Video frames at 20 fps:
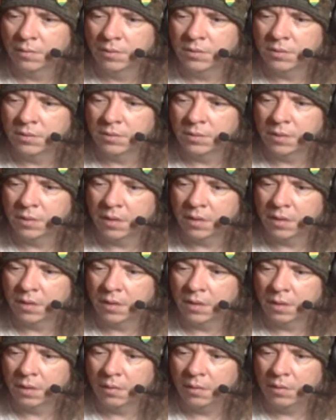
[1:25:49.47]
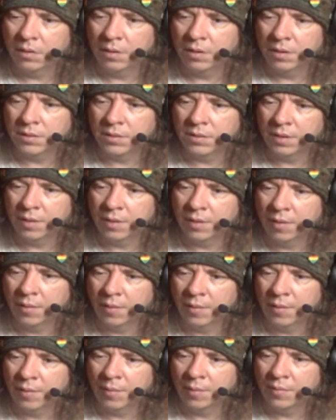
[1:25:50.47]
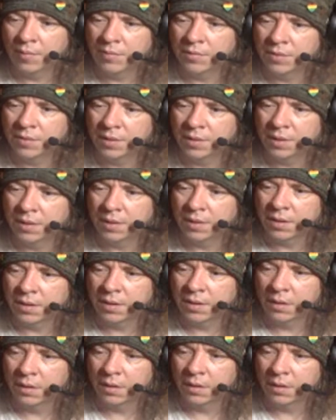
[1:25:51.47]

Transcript: Who was in that? Oh goodness, now I can't remember who was in it.